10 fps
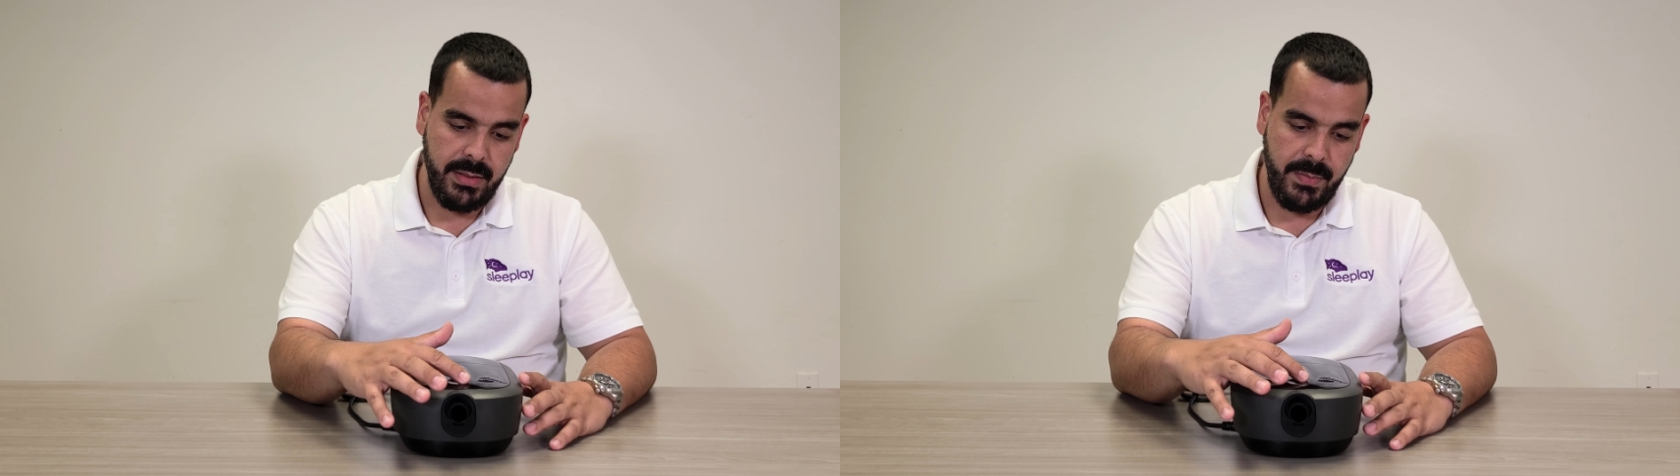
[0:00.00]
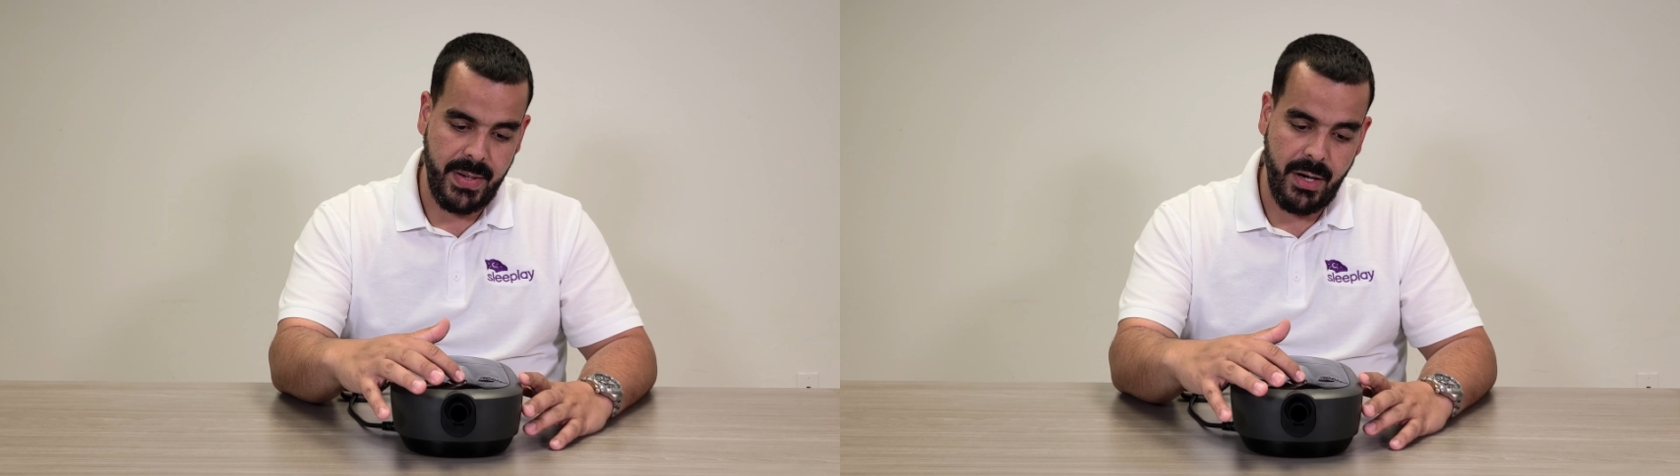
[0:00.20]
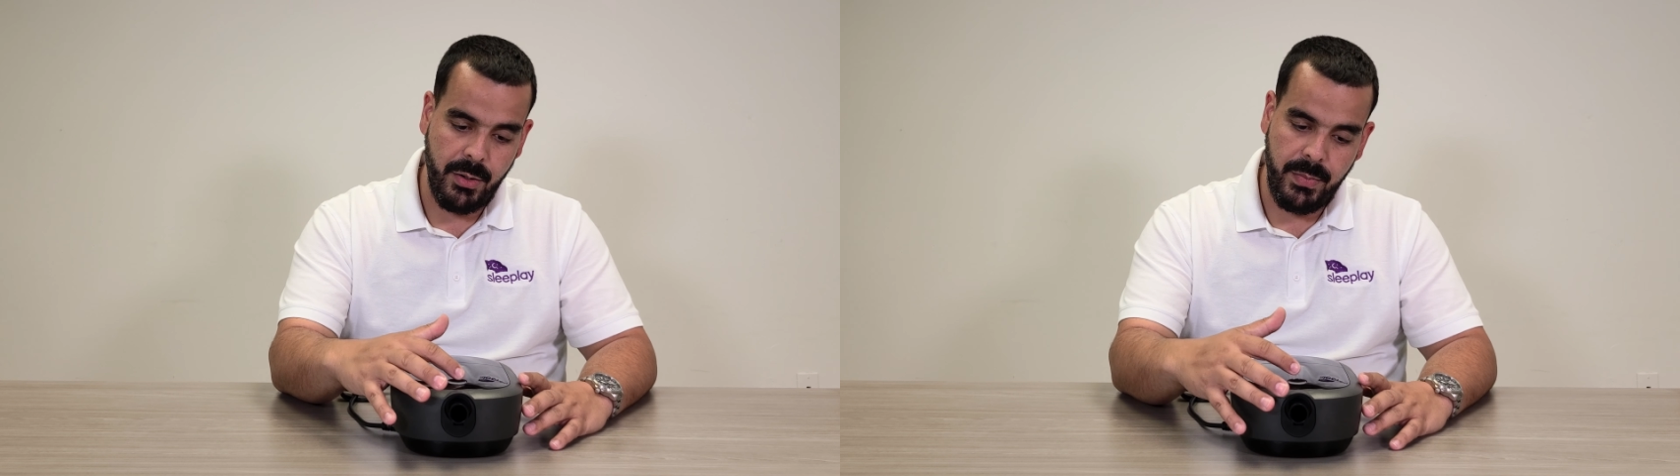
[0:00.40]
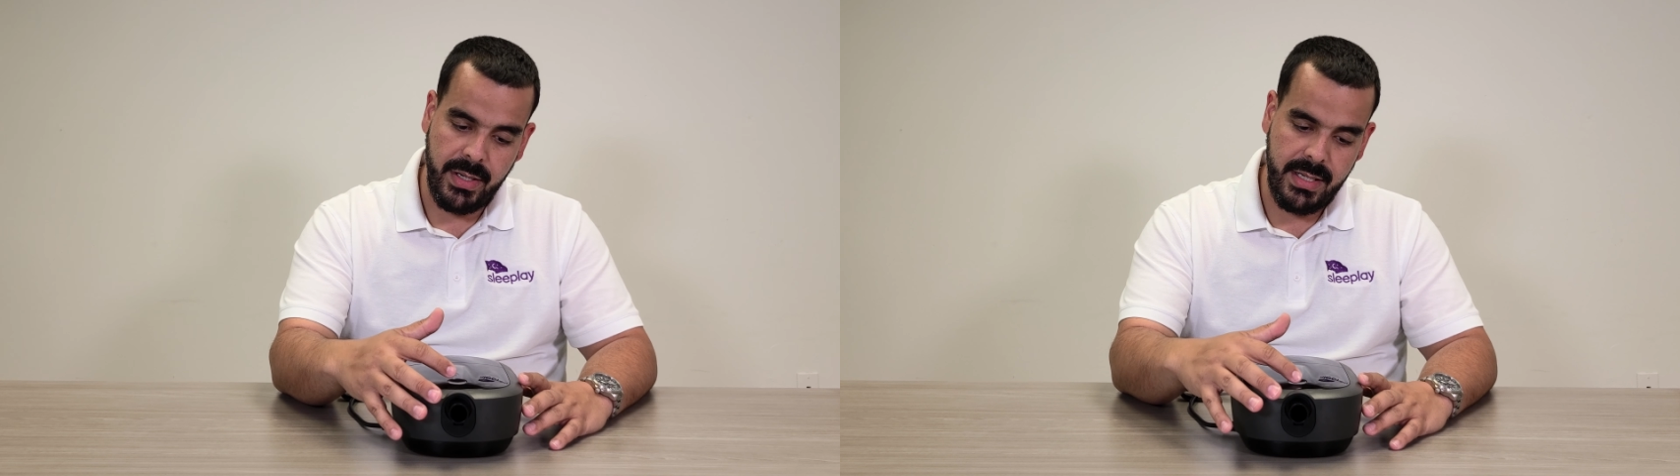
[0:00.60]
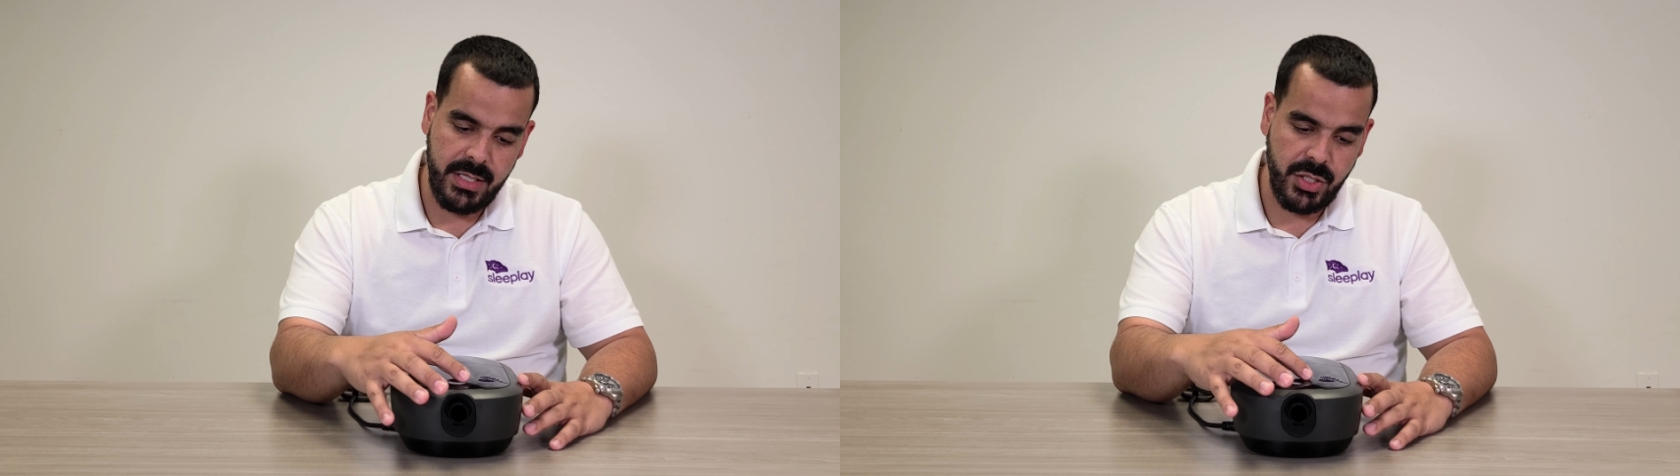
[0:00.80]
The power
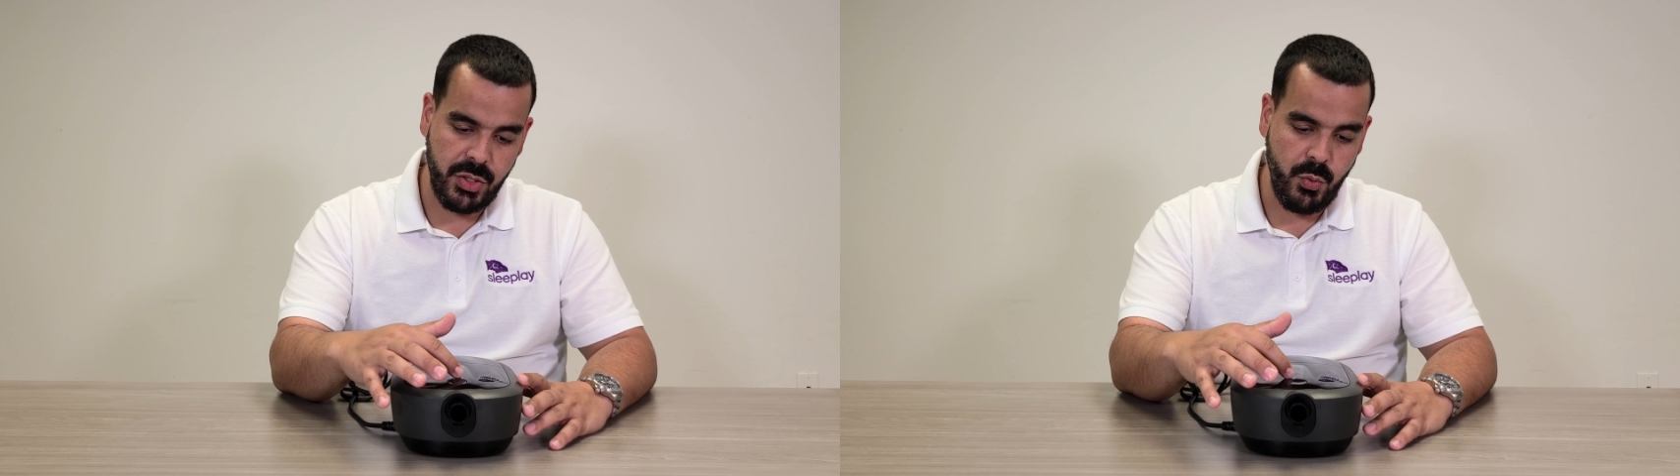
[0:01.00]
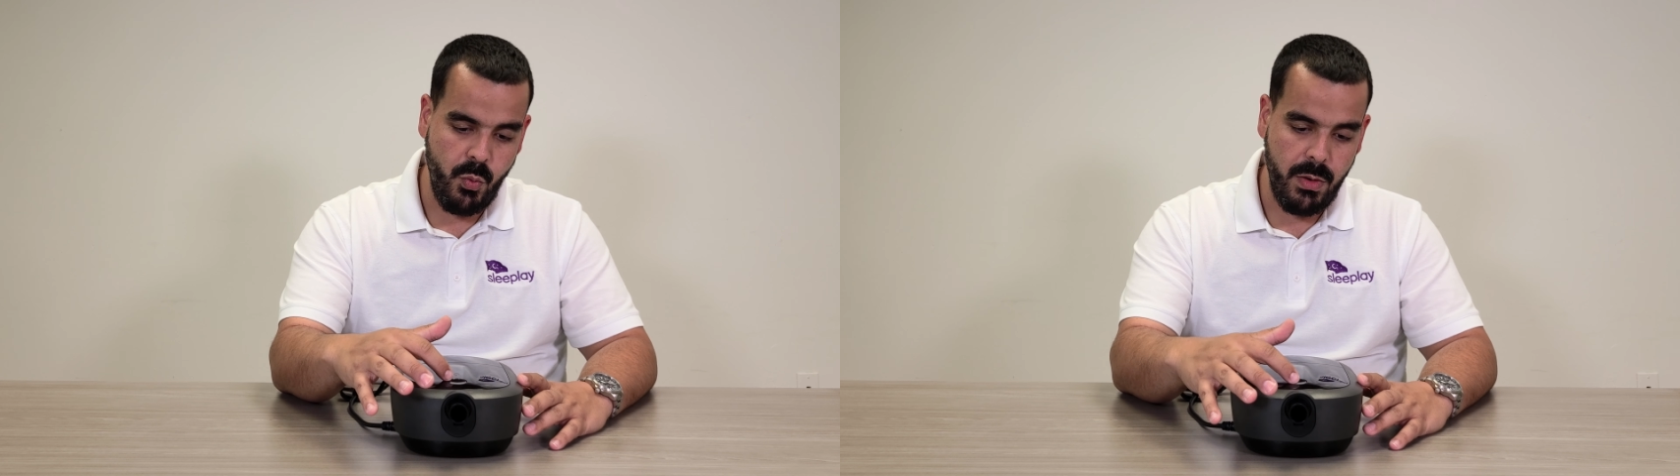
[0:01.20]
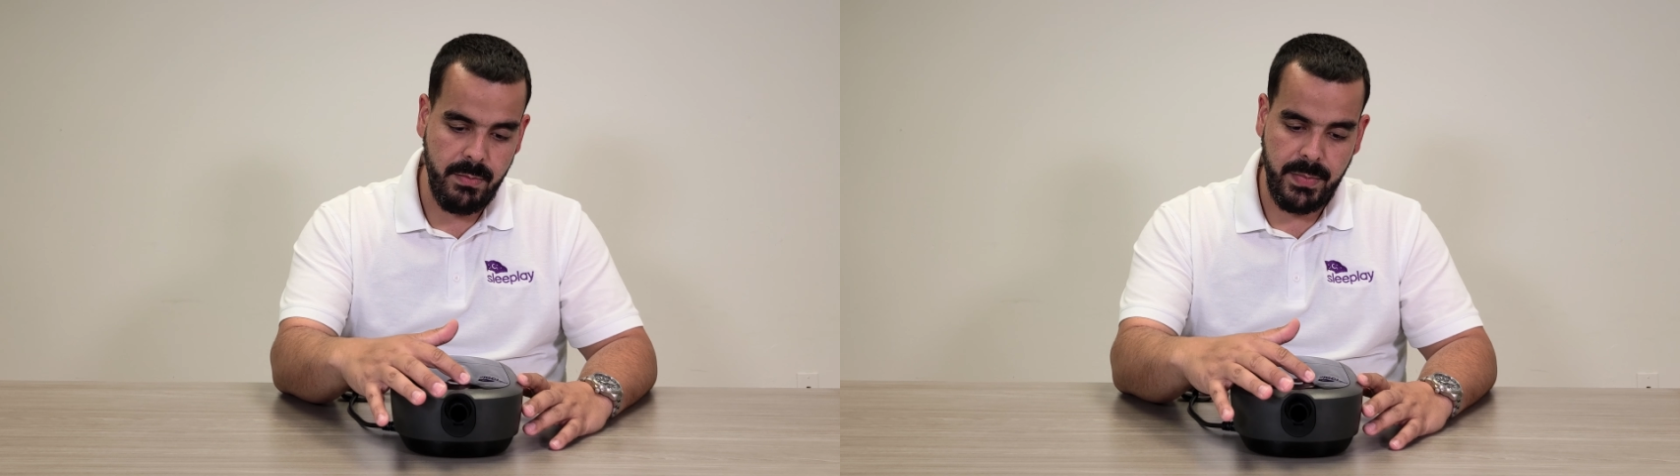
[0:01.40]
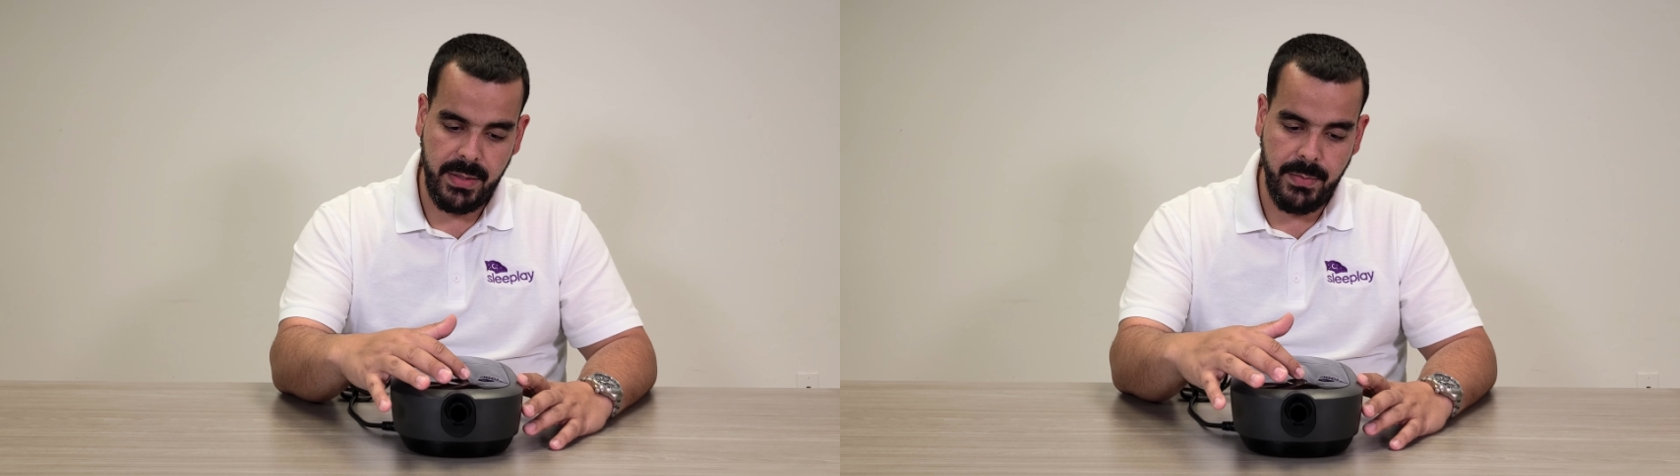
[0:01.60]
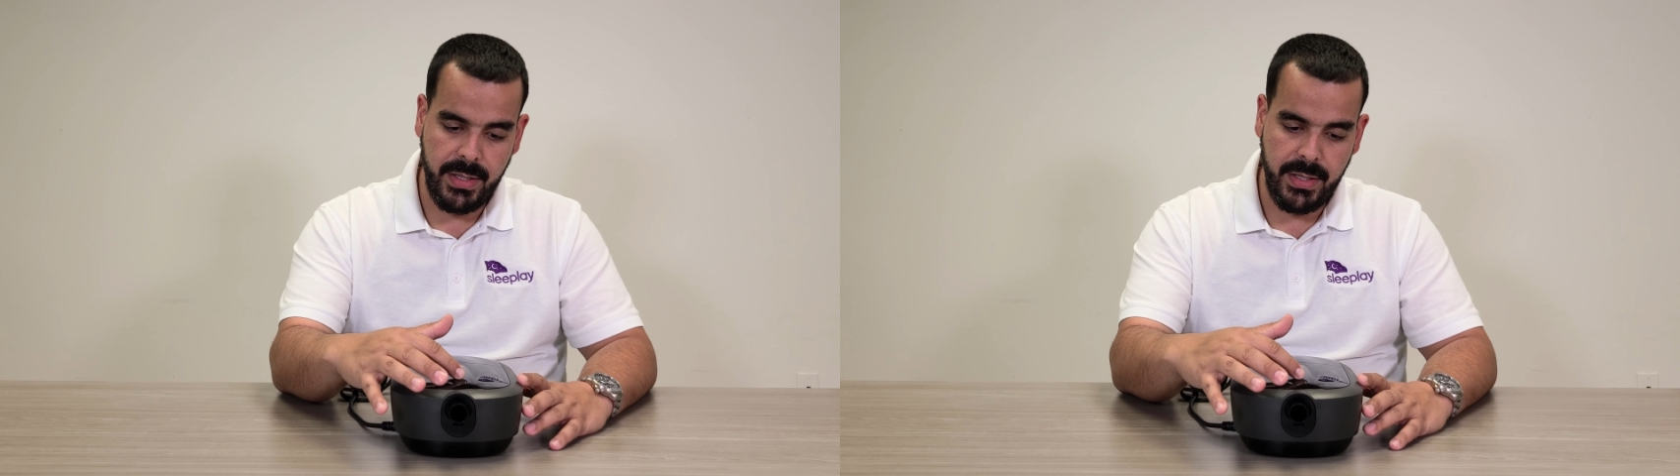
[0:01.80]
button, it's just one big